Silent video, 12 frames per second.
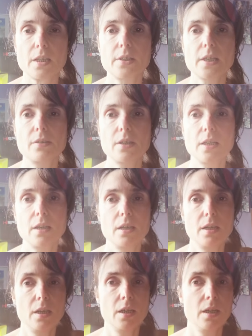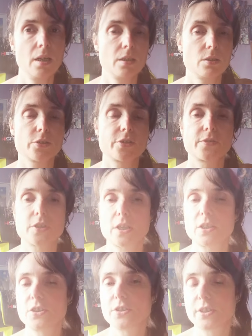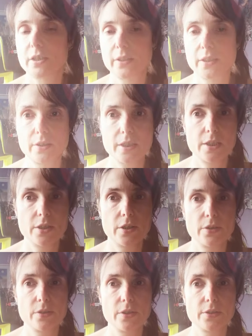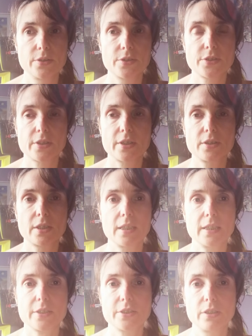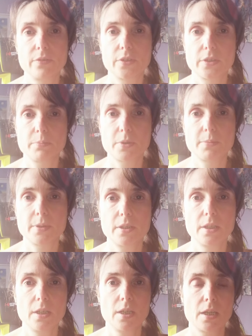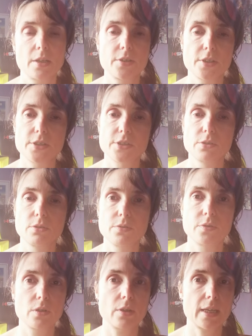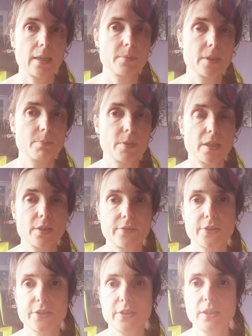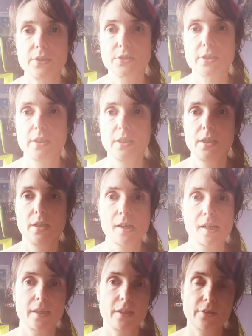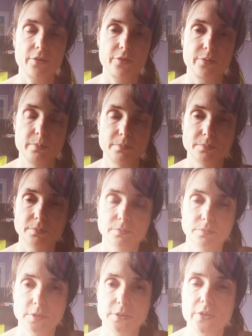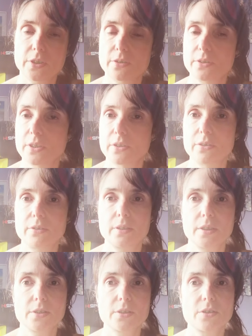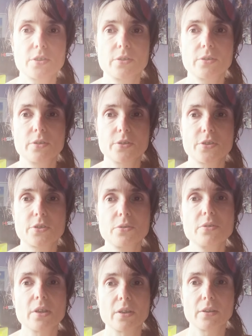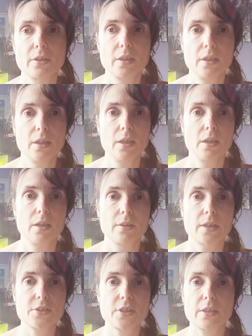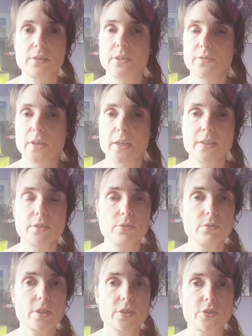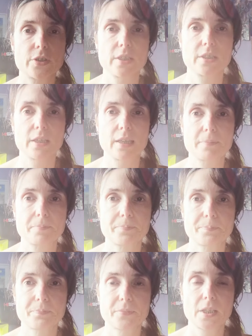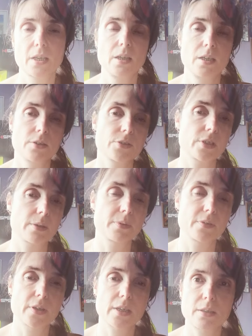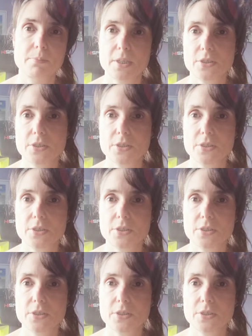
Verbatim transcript: There are lots of changes going on in unions in the collective at the moment, and there's an awful lot happening behind the scenes. If if you don't know, it's because you're not to know. That's how the divine is orchestrating it. Some divine